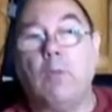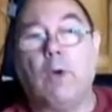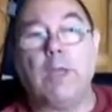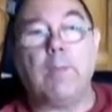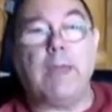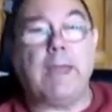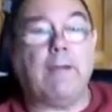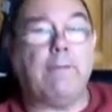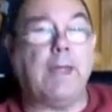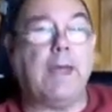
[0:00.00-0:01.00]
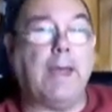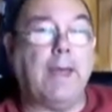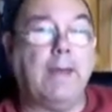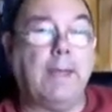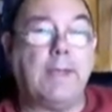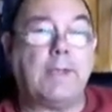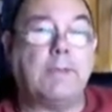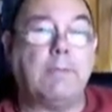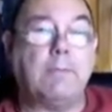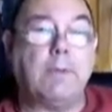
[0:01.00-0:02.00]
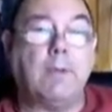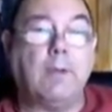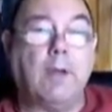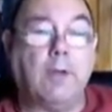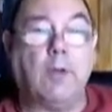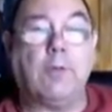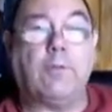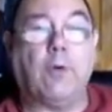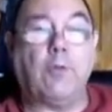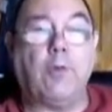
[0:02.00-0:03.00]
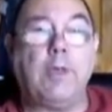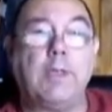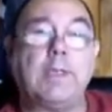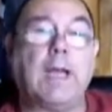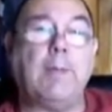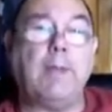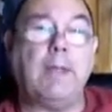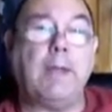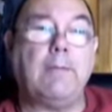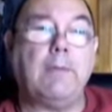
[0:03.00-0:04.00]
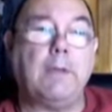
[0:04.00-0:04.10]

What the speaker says: What you may have there is another foyer rainier type here,